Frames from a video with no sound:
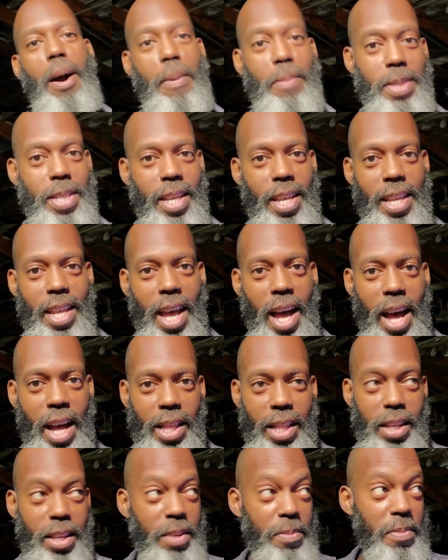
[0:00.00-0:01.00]
I'm gonna tell
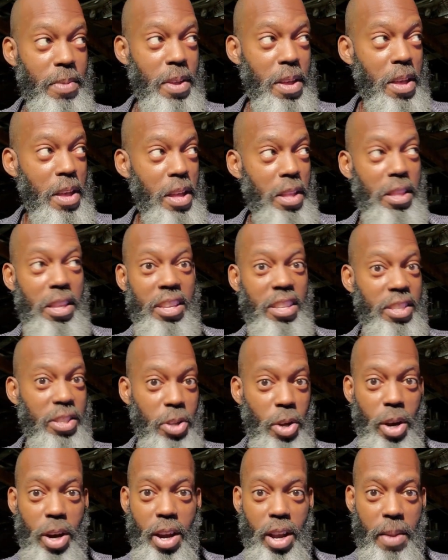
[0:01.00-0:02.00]
y'all a little a little
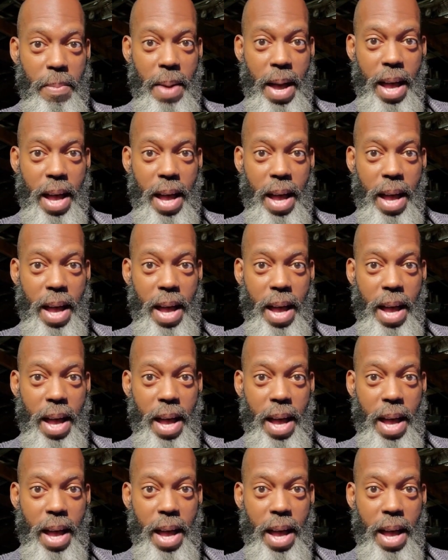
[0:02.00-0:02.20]
story